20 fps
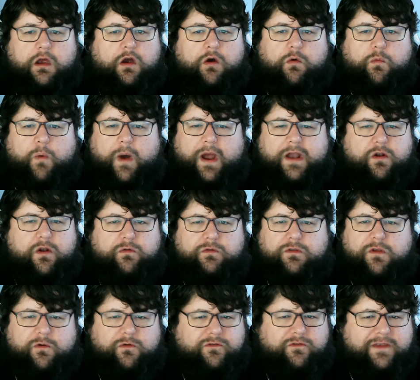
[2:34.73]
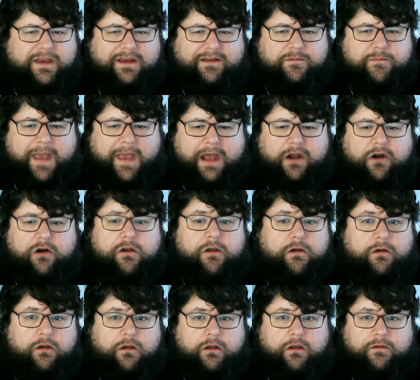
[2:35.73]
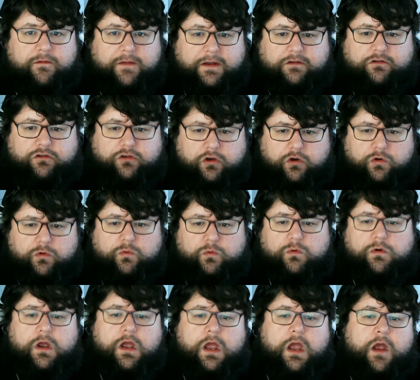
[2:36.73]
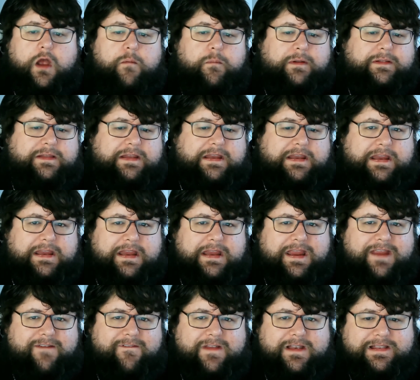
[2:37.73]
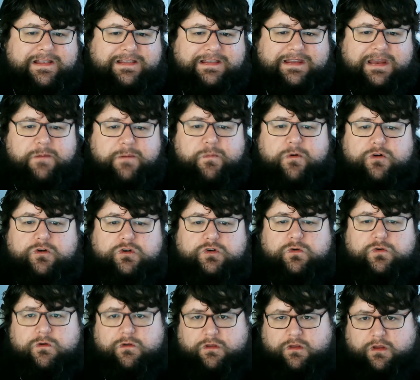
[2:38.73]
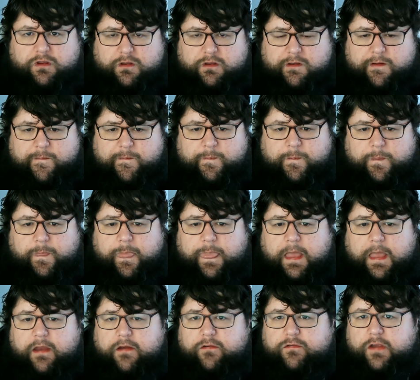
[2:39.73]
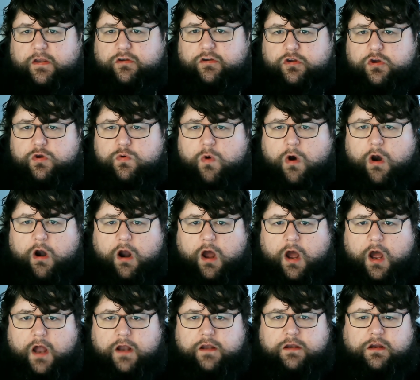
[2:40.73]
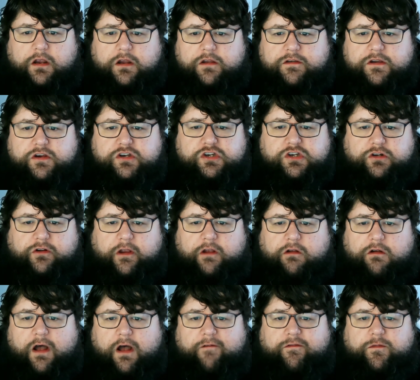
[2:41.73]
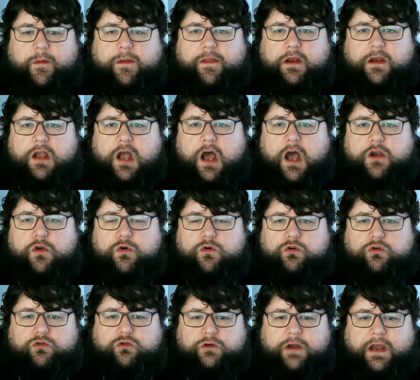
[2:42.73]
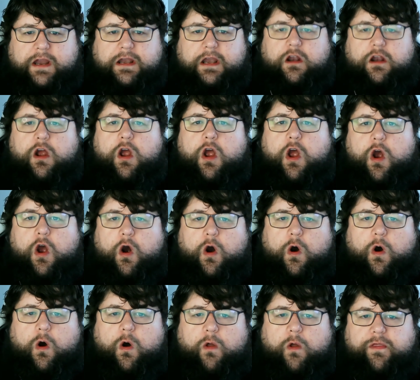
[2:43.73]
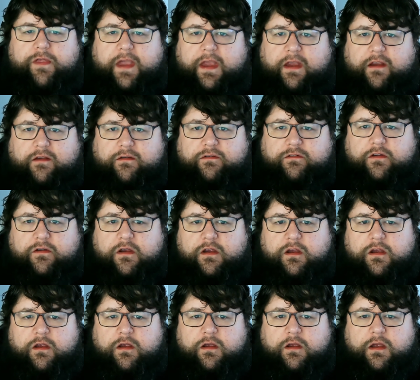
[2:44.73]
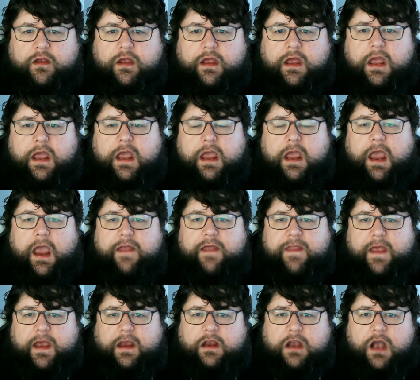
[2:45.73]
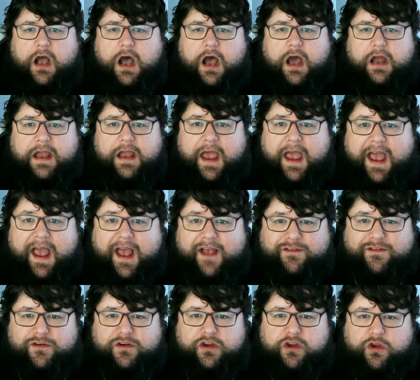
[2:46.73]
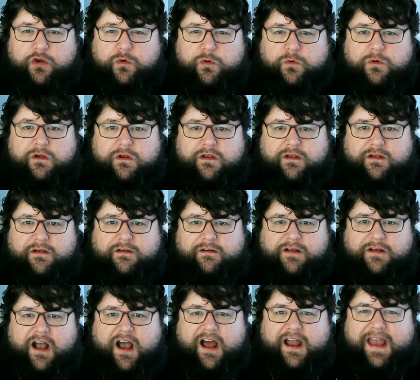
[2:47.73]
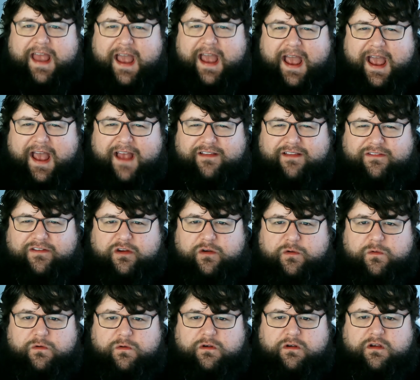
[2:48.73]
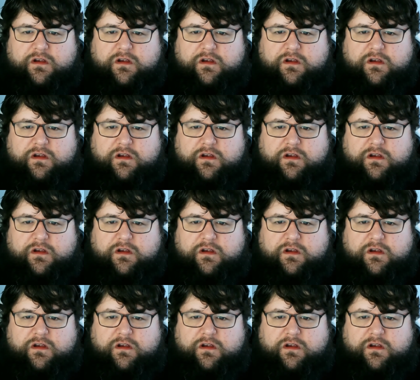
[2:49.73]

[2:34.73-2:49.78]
Why don't those things matter? They do, but the even deeper truth is that you are unconditionally loved by the God who created all things, and that God has you. God has you.